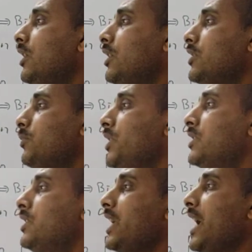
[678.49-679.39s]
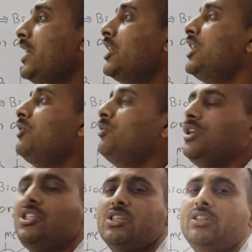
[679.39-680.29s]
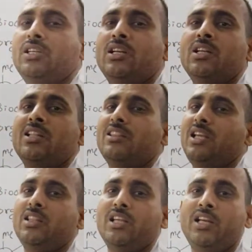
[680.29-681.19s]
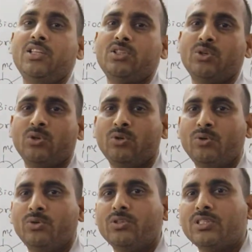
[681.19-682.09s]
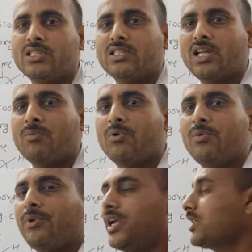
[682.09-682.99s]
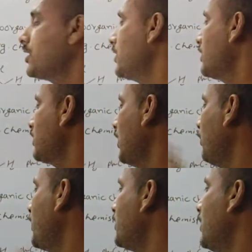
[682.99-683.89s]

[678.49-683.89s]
is present anti to each other, then there is no such type of reactions like this.